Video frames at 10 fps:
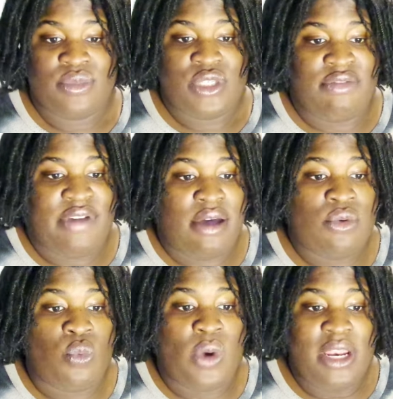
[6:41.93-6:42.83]
She
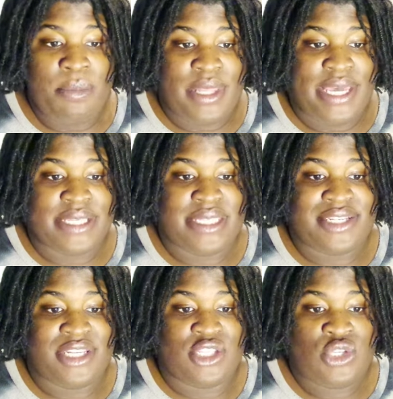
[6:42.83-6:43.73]
found one place
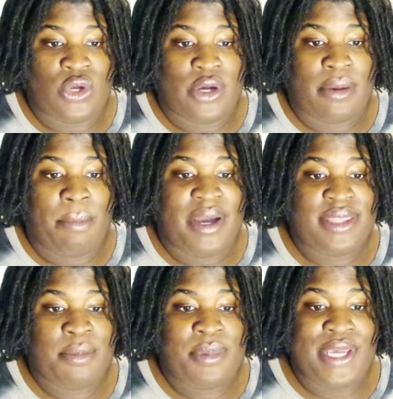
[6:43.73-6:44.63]
that she took,
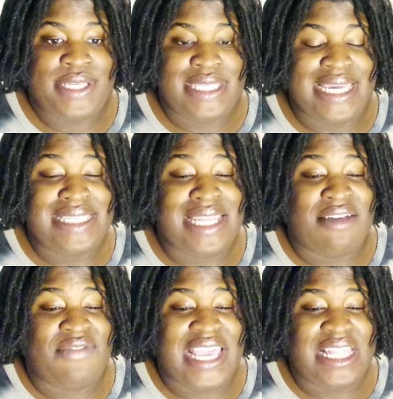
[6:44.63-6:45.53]
but the place isn't
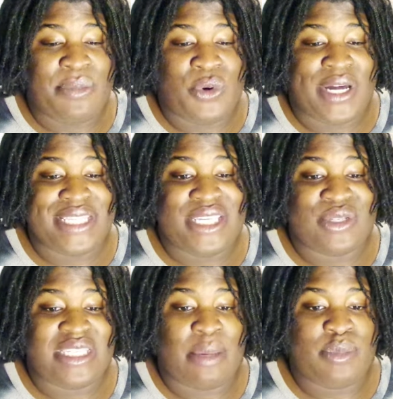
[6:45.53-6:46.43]
available until
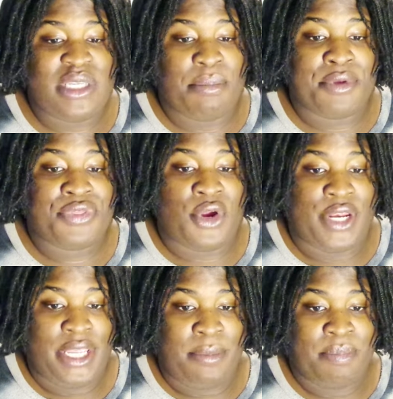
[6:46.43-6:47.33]
September
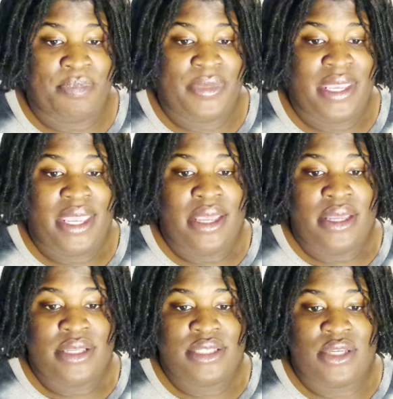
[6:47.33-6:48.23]
30.
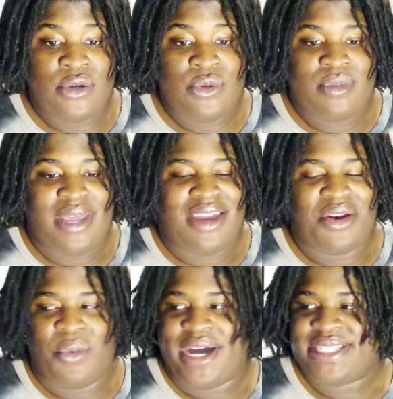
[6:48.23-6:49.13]
So, I don't
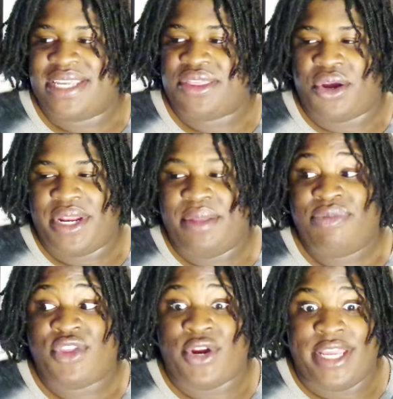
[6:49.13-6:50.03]
know why I said
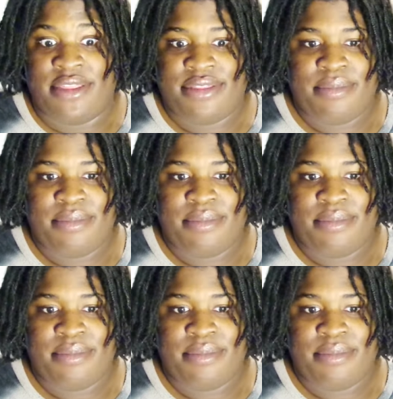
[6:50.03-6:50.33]
30th.